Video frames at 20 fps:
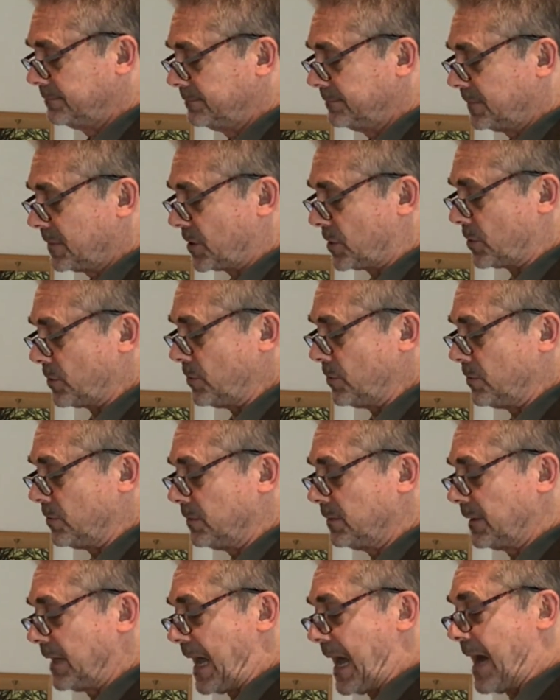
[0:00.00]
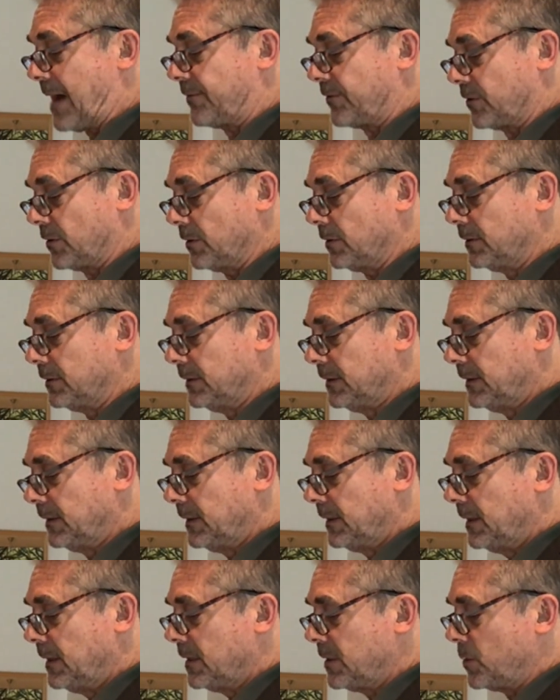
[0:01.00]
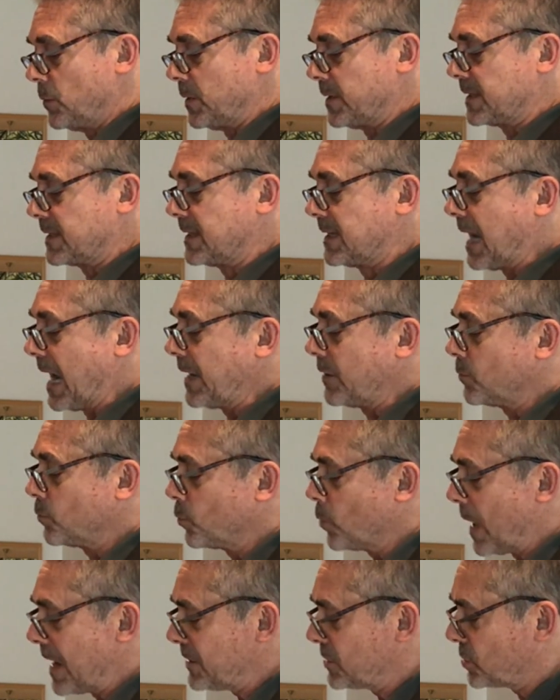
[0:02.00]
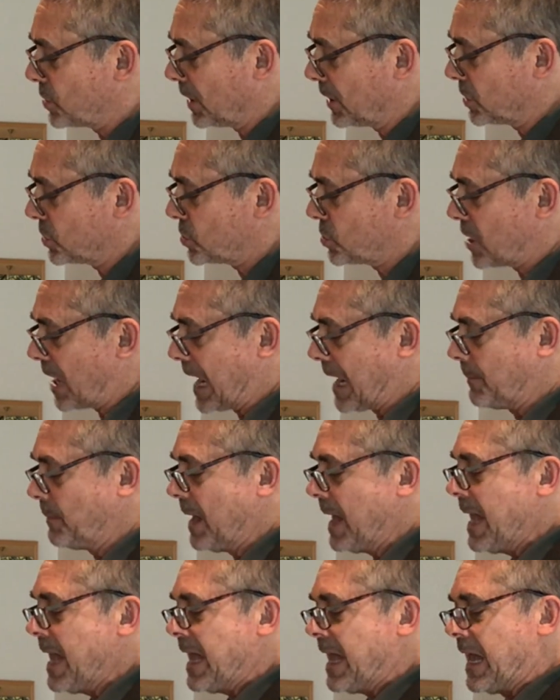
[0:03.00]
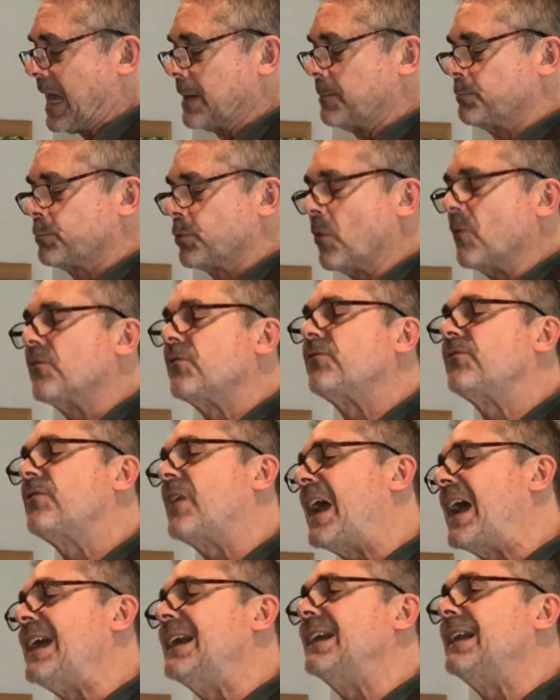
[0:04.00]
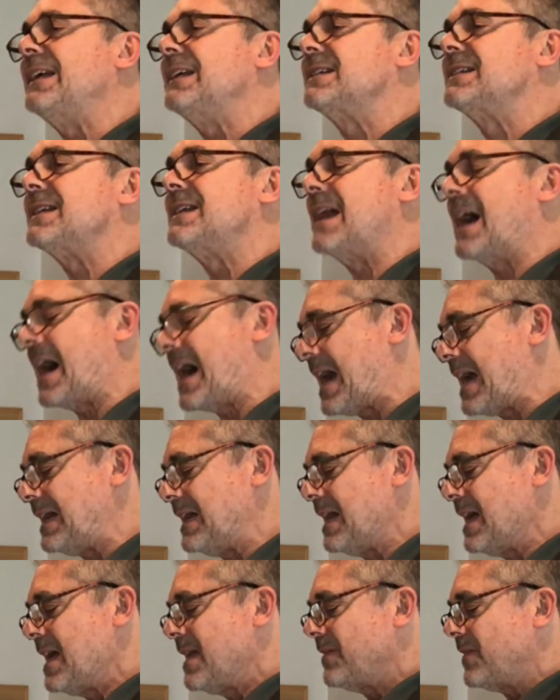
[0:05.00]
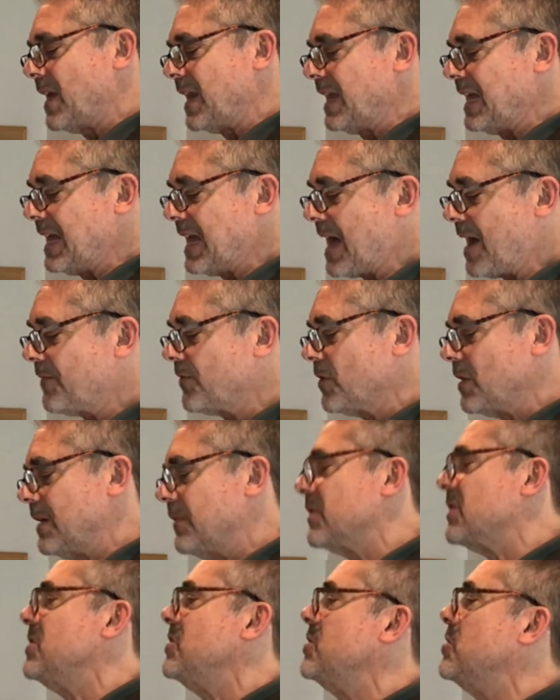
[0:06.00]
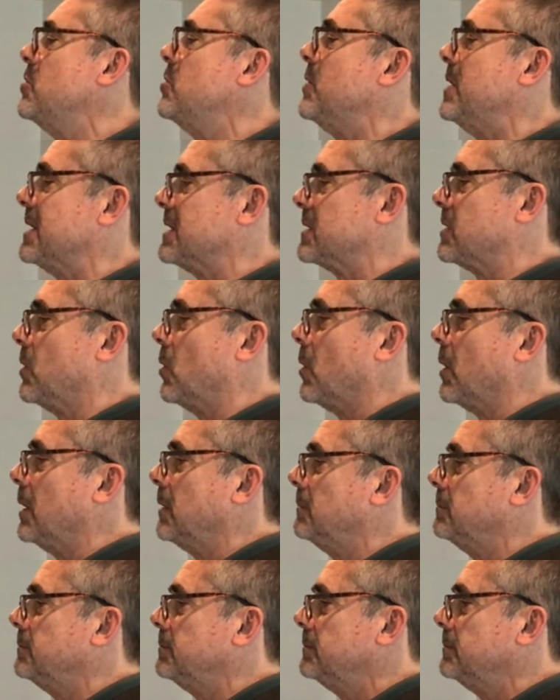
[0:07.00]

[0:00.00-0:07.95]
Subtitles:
Soon after, to his gut-wrenching shame, he had profanely denied that he ever even knew his Lord.